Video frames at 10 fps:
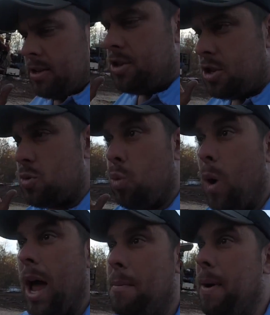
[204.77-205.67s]
it's just
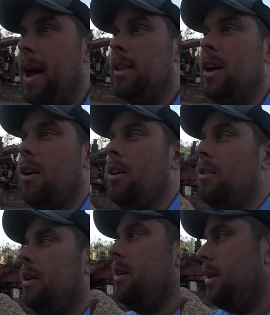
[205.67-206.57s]
wet back there.
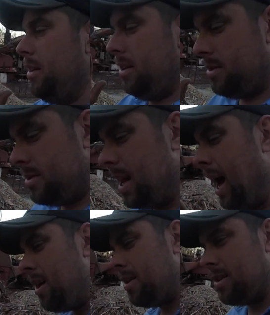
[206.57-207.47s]
It's
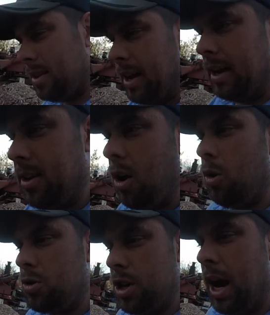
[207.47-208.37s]
not like
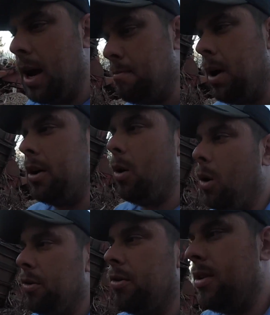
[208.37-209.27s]
no giant mud
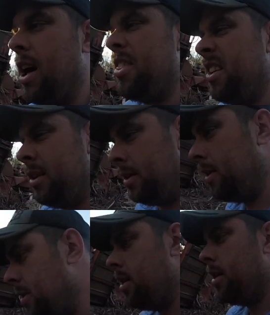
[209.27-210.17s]
holes or nothing.
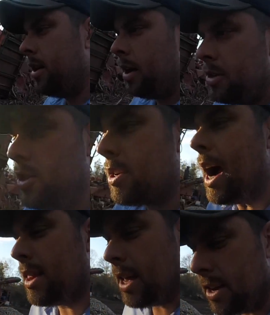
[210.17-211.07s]
It's just
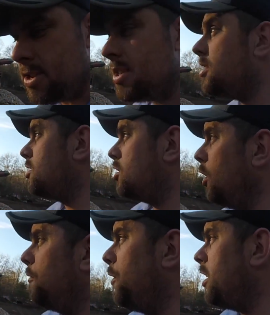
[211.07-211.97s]
got that
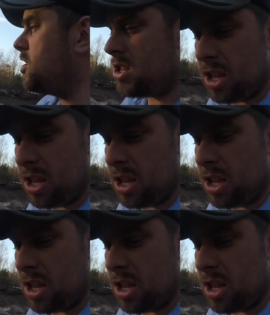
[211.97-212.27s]
2 foot of